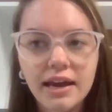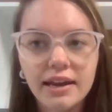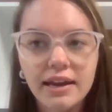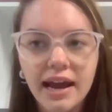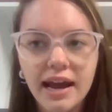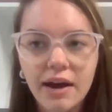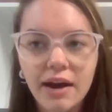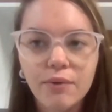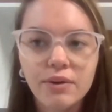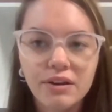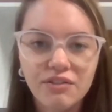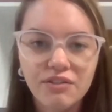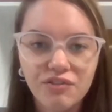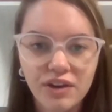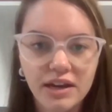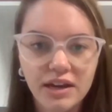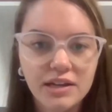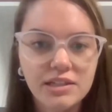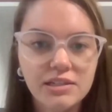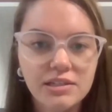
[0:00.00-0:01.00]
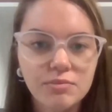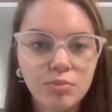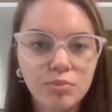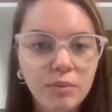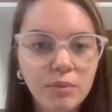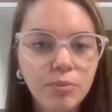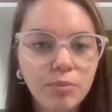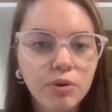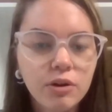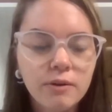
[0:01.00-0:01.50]
and how it affects
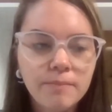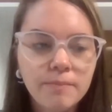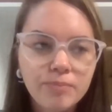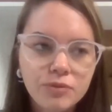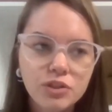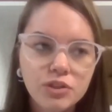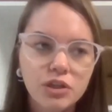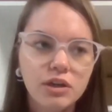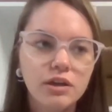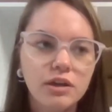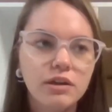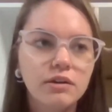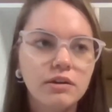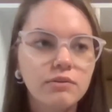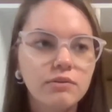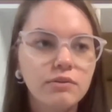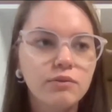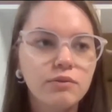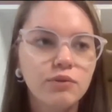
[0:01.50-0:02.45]
people to